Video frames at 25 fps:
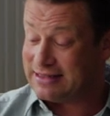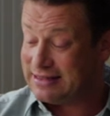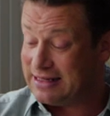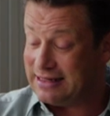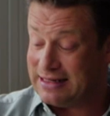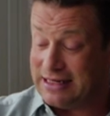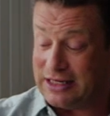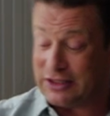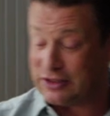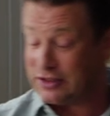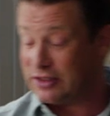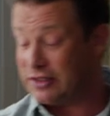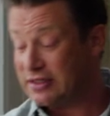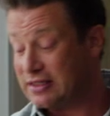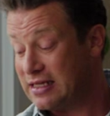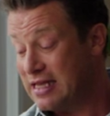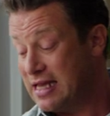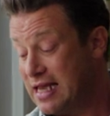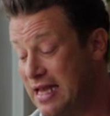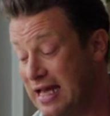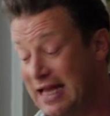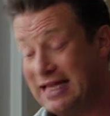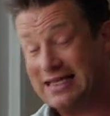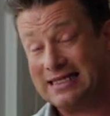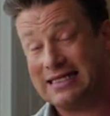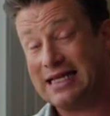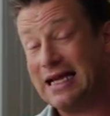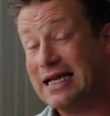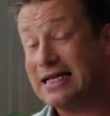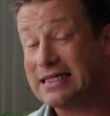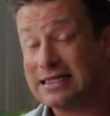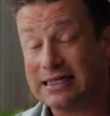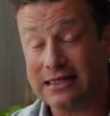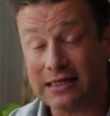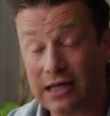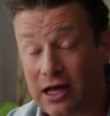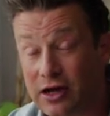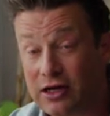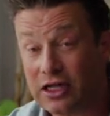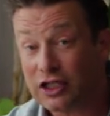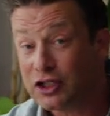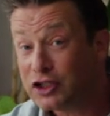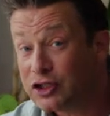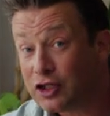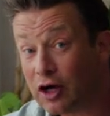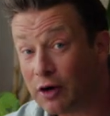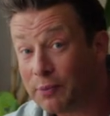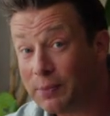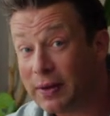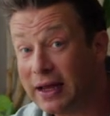delicious. It takes a load of
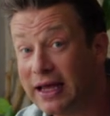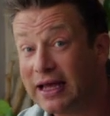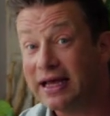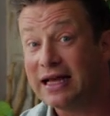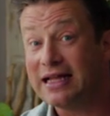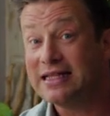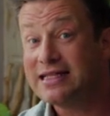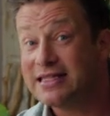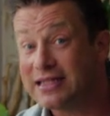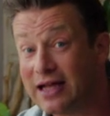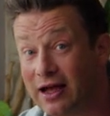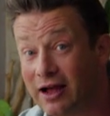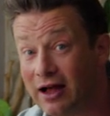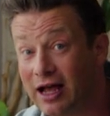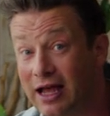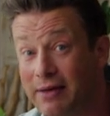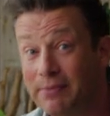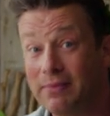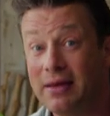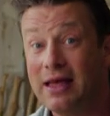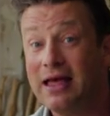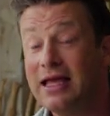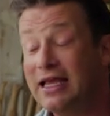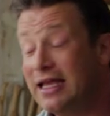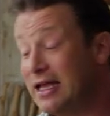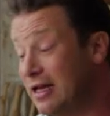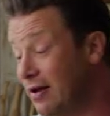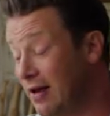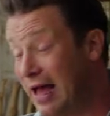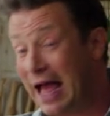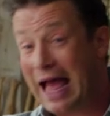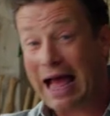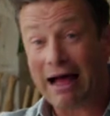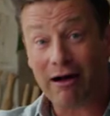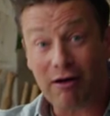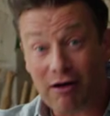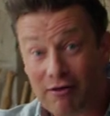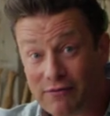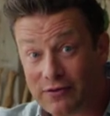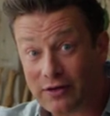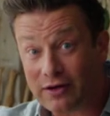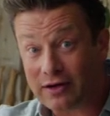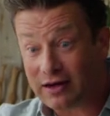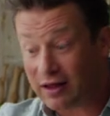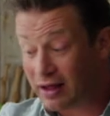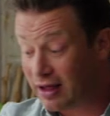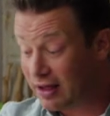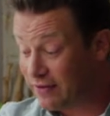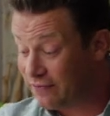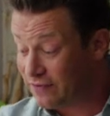chopping and time, you know, out of your
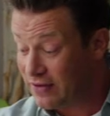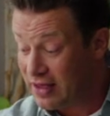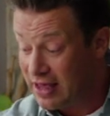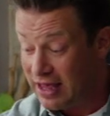life.